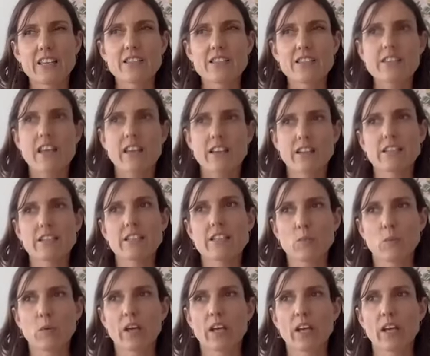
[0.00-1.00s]
that is
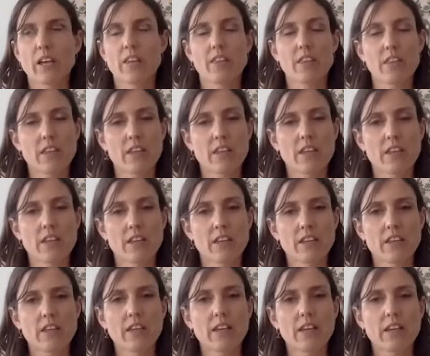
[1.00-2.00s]
where the